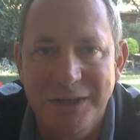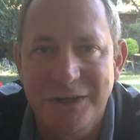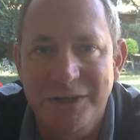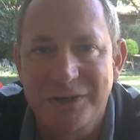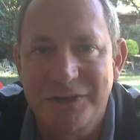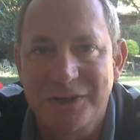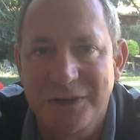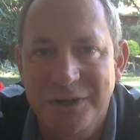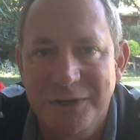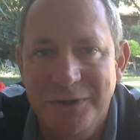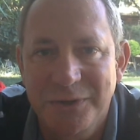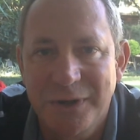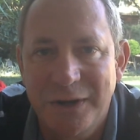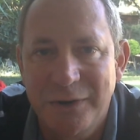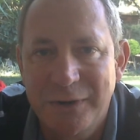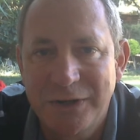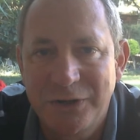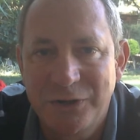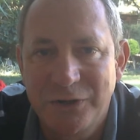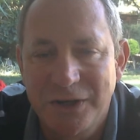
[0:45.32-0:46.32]
So I
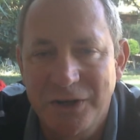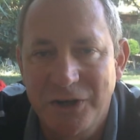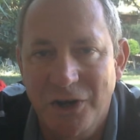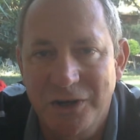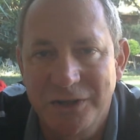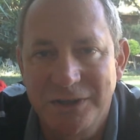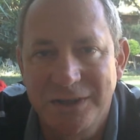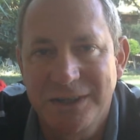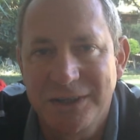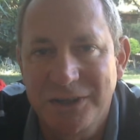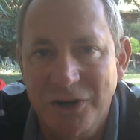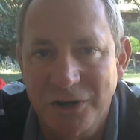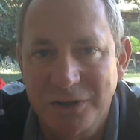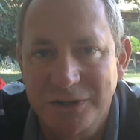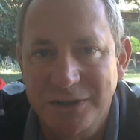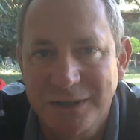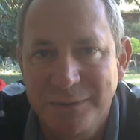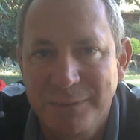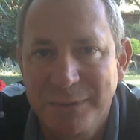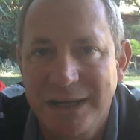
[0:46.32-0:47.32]
went to the doctor, and the
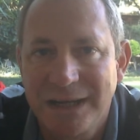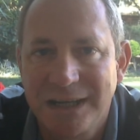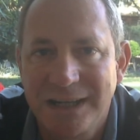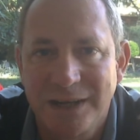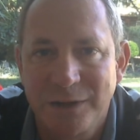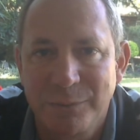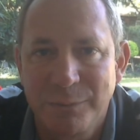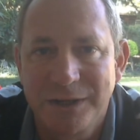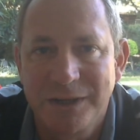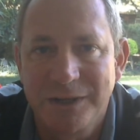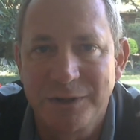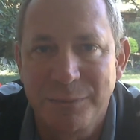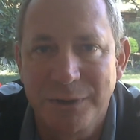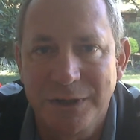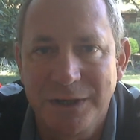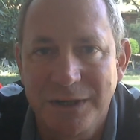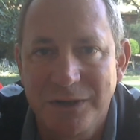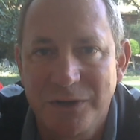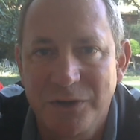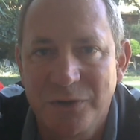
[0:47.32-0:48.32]
doctor immediately admitted
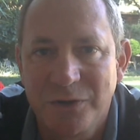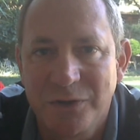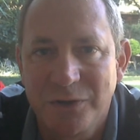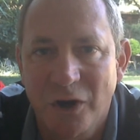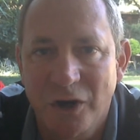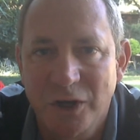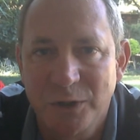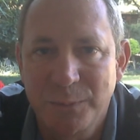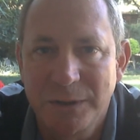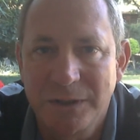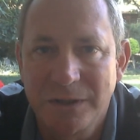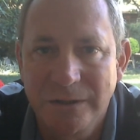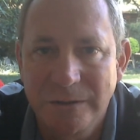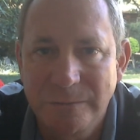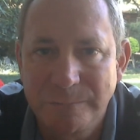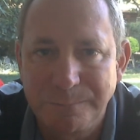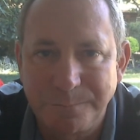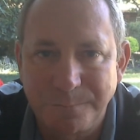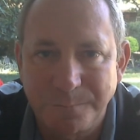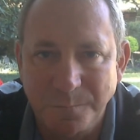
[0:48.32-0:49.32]
me to
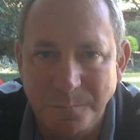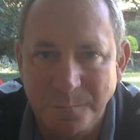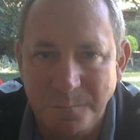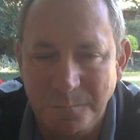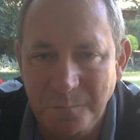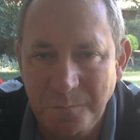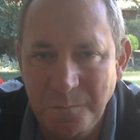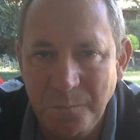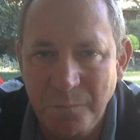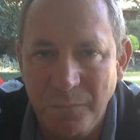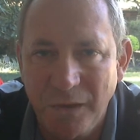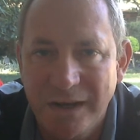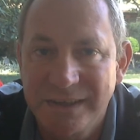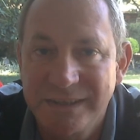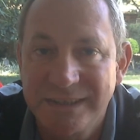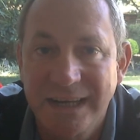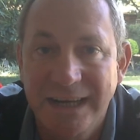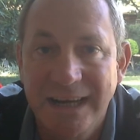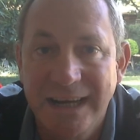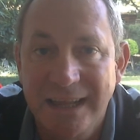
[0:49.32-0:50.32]
hospital,
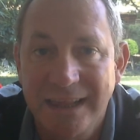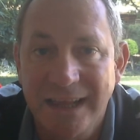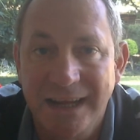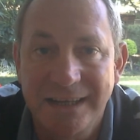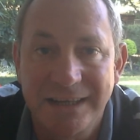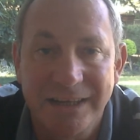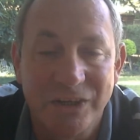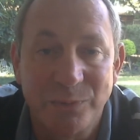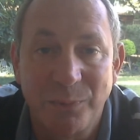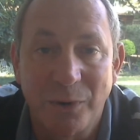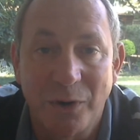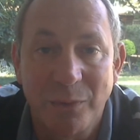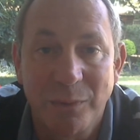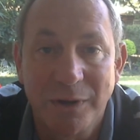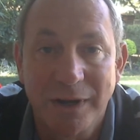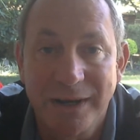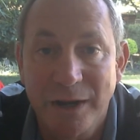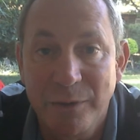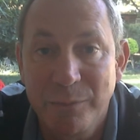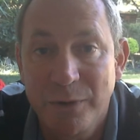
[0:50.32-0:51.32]
saying that it's
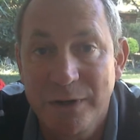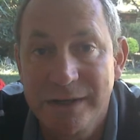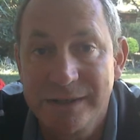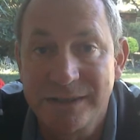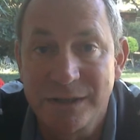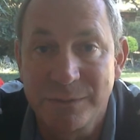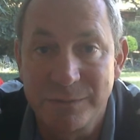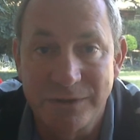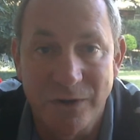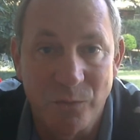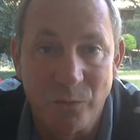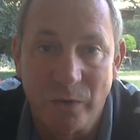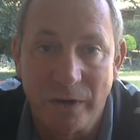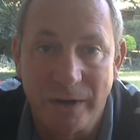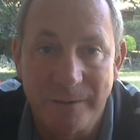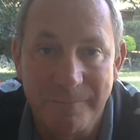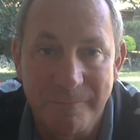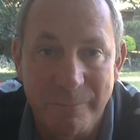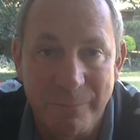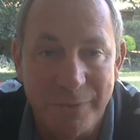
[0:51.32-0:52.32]
probably an embolism
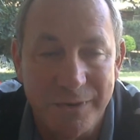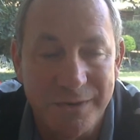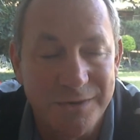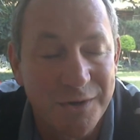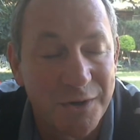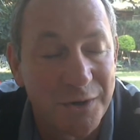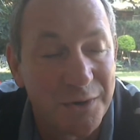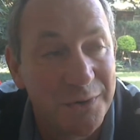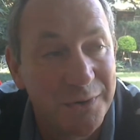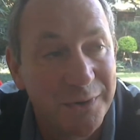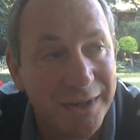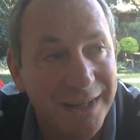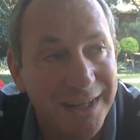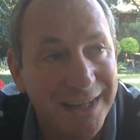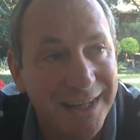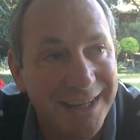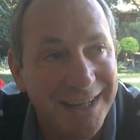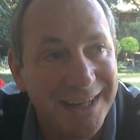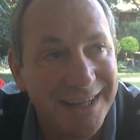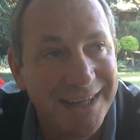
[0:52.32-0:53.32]
somewhere. So,
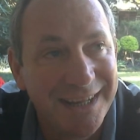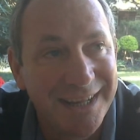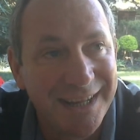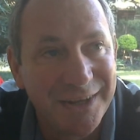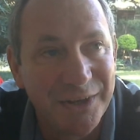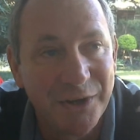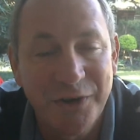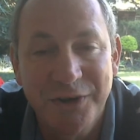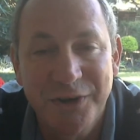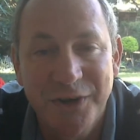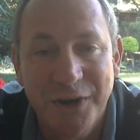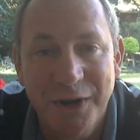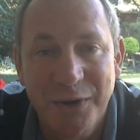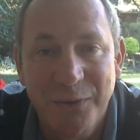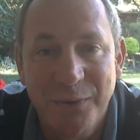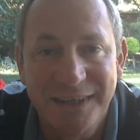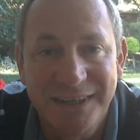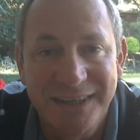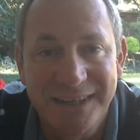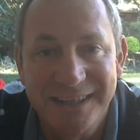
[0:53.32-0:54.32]
not knowing
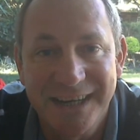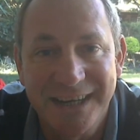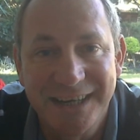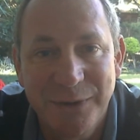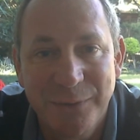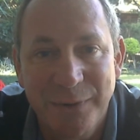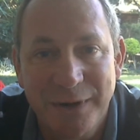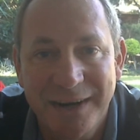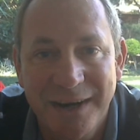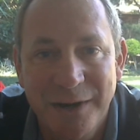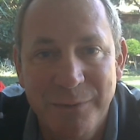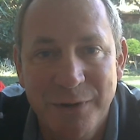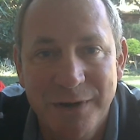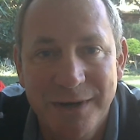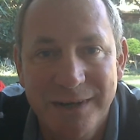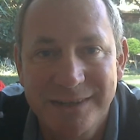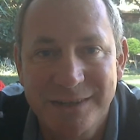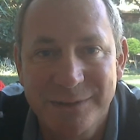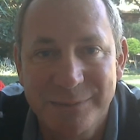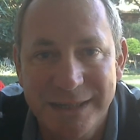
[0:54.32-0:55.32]
exactly what an
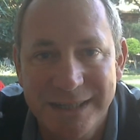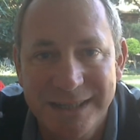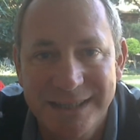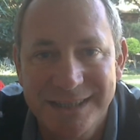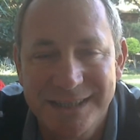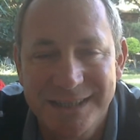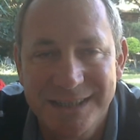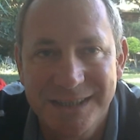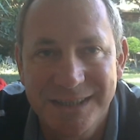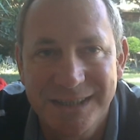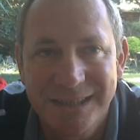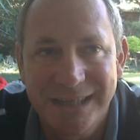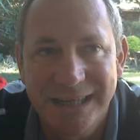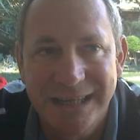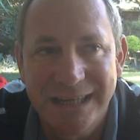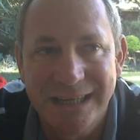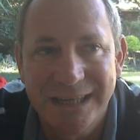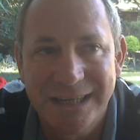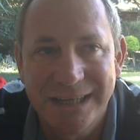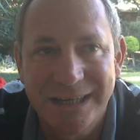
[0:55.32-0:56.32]
embolism is,
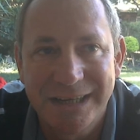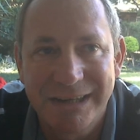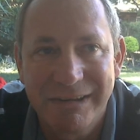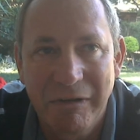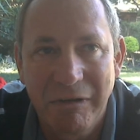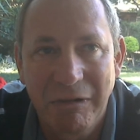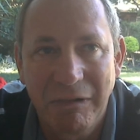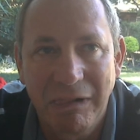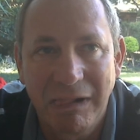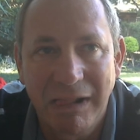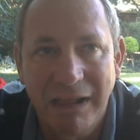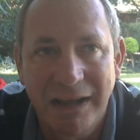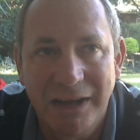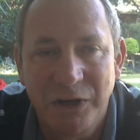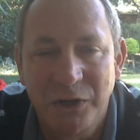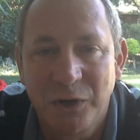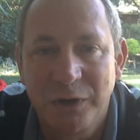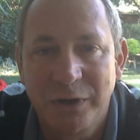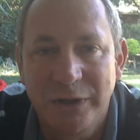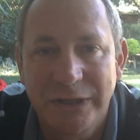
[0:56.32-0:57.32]
I
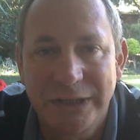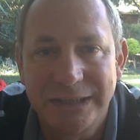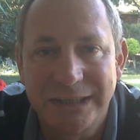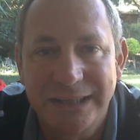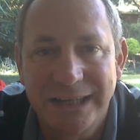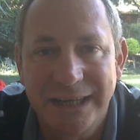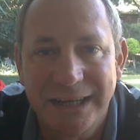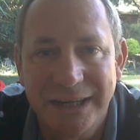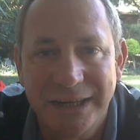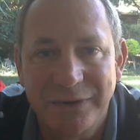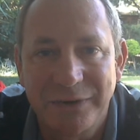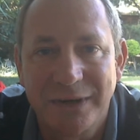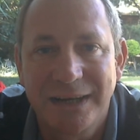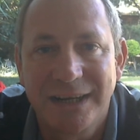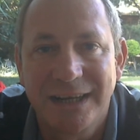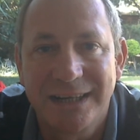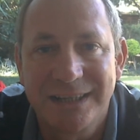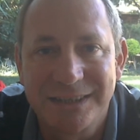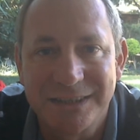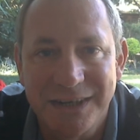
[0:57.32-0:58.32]
googled and I
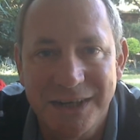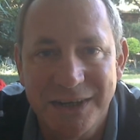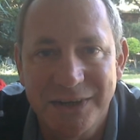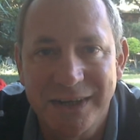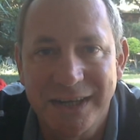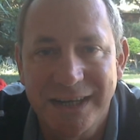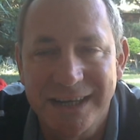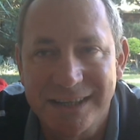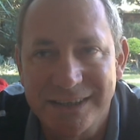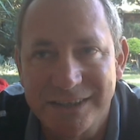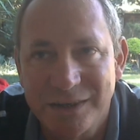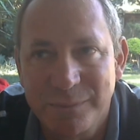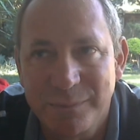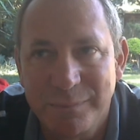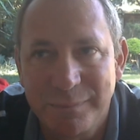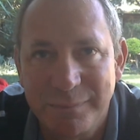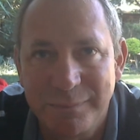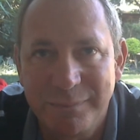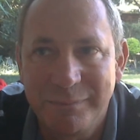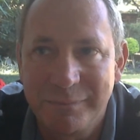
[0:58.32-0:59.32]
realized, okay, it's a
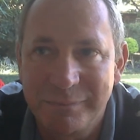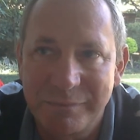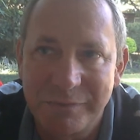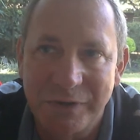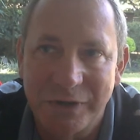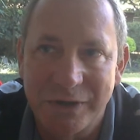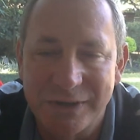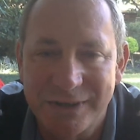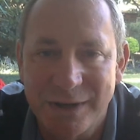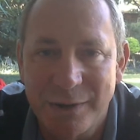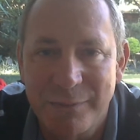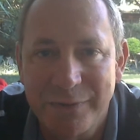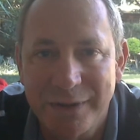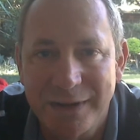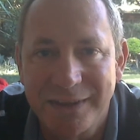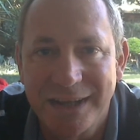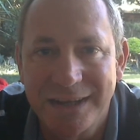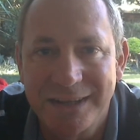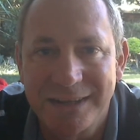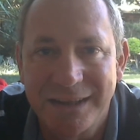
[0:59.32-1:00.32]

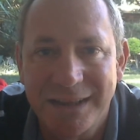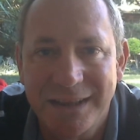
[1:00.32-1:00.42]
something that